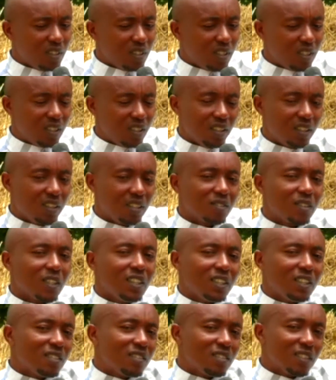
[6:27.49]
There's
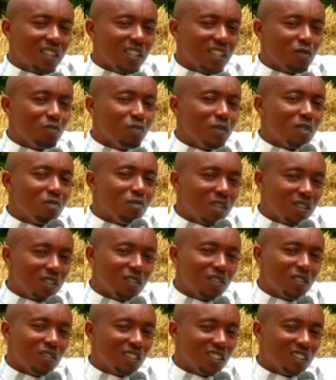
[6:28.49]
really nothing like Big Bang
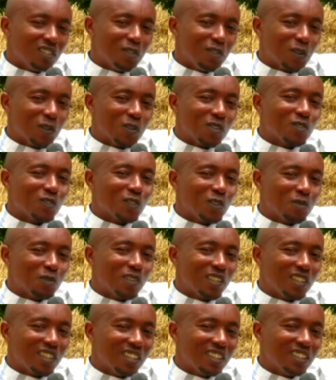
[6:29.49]
theory, because we don't
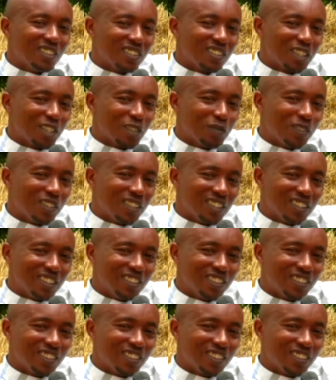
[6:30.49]
find that in scripture. So